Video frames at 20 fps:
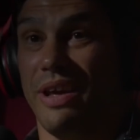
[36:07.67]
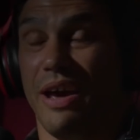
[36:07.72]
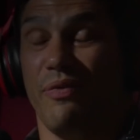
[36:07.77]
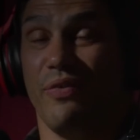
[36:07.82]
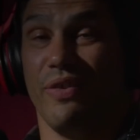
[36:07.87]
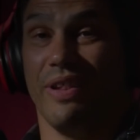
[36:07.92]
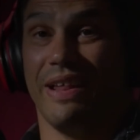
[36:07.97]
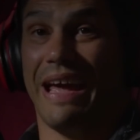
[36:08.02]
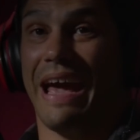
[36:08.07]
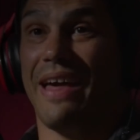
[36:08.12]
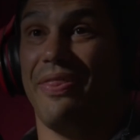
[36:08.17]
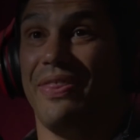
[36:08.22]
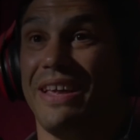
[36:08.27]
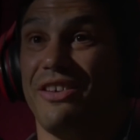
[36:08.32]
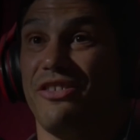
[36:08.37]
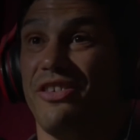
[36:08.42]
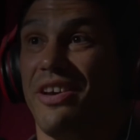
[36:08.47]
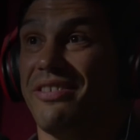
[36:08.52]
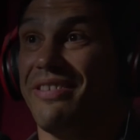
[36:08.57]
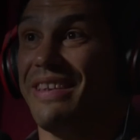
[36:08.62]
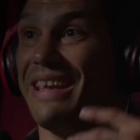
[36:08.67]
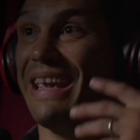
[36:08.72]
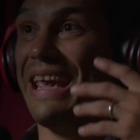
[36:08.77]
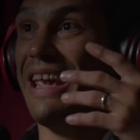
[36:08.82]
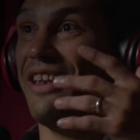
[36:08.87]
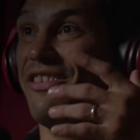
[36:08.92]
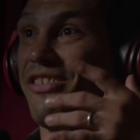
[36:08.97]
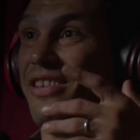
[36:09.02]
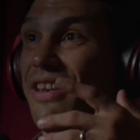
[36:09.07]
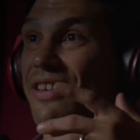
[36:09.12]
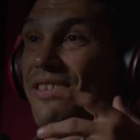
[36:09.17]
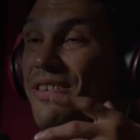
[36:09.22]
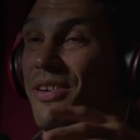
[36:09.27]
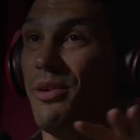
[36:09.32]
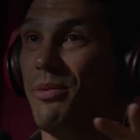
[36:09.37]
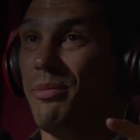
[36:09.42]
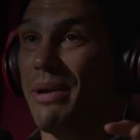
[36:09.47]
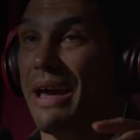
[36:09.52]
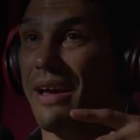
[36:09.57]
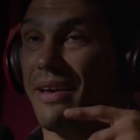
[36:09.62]
definitely. I think Justin Gaethje, to
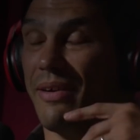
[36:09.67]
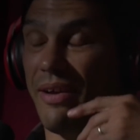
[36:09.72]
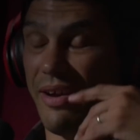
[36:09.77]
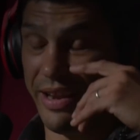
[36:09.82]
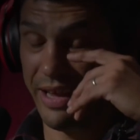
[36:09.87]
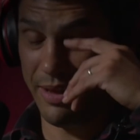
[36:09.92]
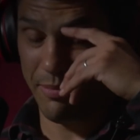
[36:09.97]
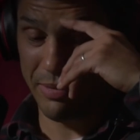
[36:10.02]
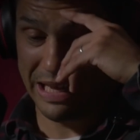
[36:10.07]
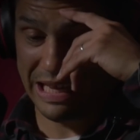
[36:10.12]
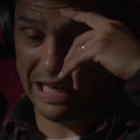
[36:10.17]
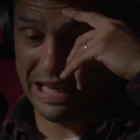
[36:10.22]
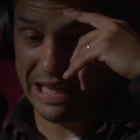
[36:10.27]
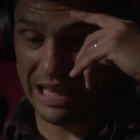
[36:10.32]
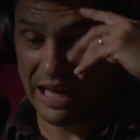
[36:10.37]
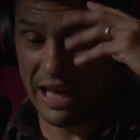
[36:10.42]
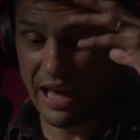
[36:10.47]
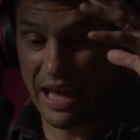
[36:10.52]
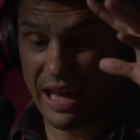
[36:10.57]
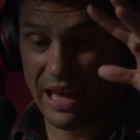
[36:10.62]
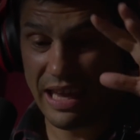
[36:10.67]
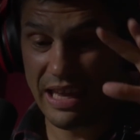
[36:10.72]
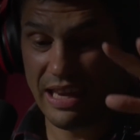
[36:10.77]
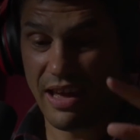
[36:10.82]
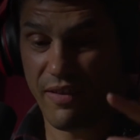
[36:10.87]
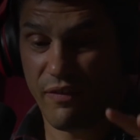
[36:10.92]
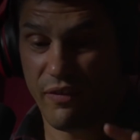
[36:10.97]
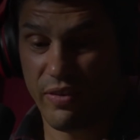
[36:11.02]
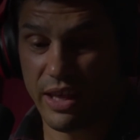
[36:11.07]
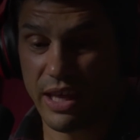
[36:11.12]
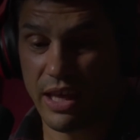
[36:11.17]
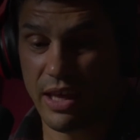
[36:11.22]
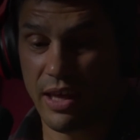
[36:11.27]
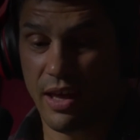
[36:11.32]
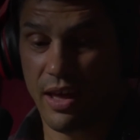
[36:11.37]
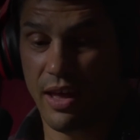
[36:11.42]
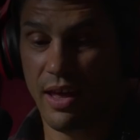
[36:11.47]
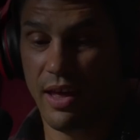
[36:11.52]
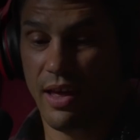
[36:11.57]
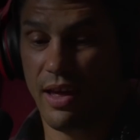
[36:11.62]
go back on him, he definitely
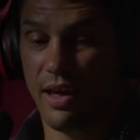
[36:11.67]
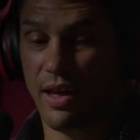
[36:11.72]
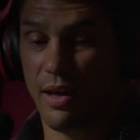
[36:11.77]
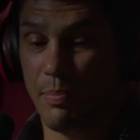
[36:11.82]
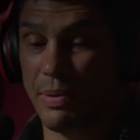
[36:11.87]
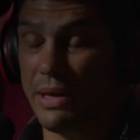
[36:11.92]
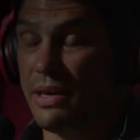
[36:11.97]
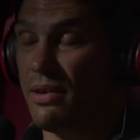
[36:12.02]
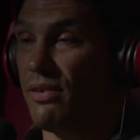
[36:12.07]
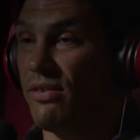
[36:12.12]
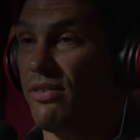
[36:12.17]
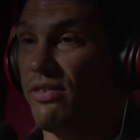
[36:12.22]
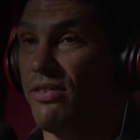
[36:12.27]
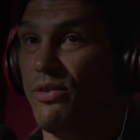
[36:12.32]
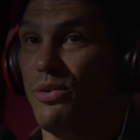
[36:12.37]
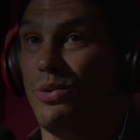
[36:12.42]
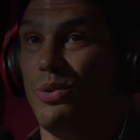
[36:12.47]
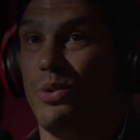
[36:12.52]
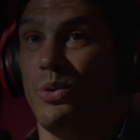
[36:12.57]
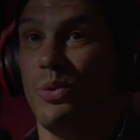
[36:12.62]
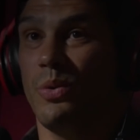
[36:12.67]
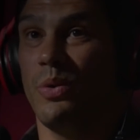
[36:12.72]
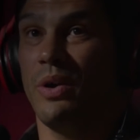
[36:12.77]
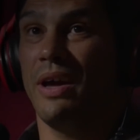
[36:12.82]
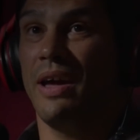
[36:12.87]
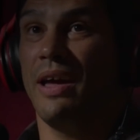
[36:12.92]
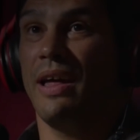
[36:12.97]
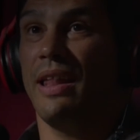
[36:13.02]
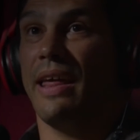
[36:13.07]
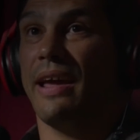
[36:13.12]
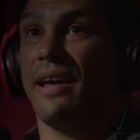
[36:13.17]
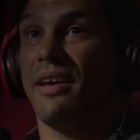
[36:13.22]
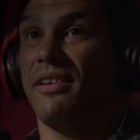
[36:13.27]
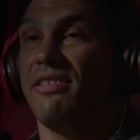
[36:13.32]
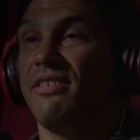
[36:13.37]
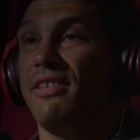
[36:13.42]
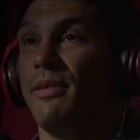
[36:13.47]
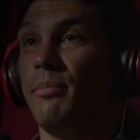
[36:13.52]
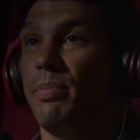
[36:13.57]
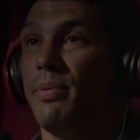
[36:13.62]
appeals to like a
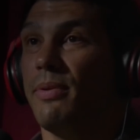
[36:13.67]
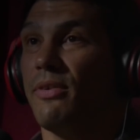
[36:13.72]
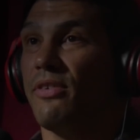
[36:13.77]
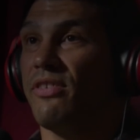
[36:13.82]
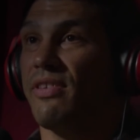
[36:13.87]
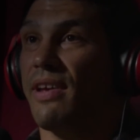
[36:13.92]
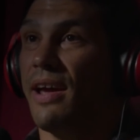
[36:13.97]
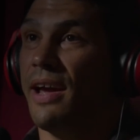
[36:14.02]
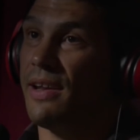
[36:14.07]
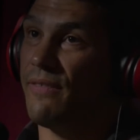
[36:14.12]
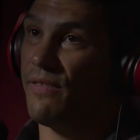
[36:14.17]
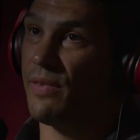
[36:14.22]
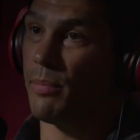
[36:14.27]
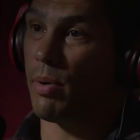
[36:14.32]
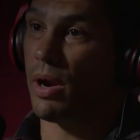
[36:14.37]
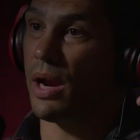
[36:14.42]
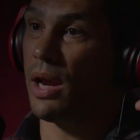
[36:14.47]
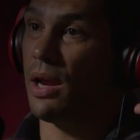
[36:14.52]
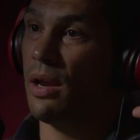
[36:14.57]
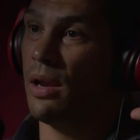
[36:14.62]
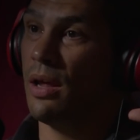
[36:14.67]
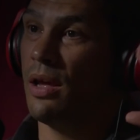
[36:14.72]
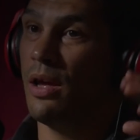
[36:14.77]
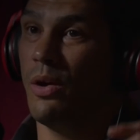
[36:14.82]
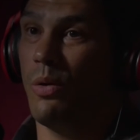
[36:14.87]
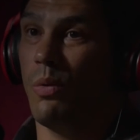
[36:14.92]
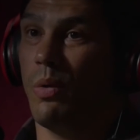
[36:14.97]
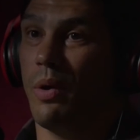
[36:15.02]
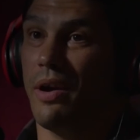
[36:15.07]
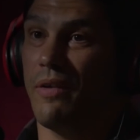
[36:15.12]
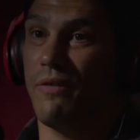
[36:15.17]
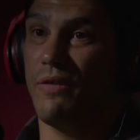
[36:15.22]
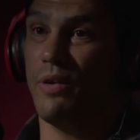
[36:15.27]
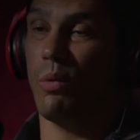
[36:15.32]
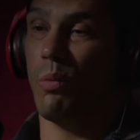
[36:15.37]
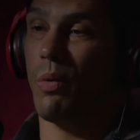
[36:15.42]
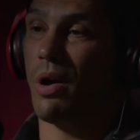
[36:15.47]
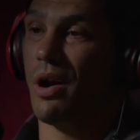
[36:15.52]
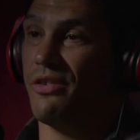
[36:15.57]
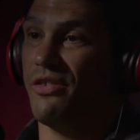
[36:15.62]
simpler side of the brain, where if
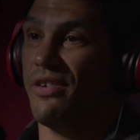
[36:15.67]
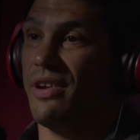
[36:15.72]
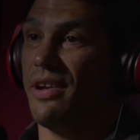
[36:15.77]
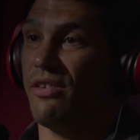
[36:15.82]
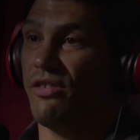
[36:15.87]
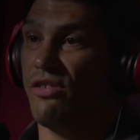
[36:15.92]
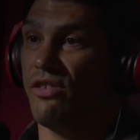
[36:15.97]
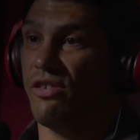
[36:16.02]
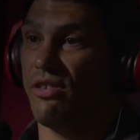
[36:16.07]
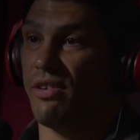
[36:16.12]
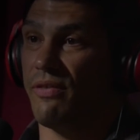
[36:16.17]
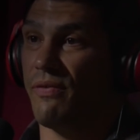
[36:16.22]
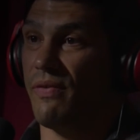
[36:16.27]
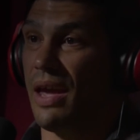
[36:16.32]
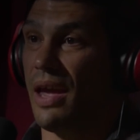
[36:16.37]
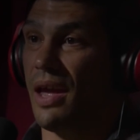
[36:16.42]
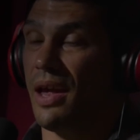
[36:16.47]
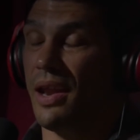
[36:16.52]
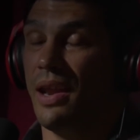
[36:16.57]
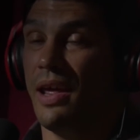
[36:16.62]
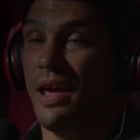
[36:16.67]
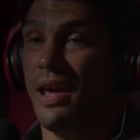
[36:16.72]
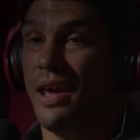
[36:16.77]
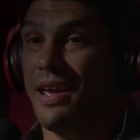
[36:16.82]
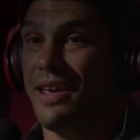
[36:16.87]
you're watching as just a fan,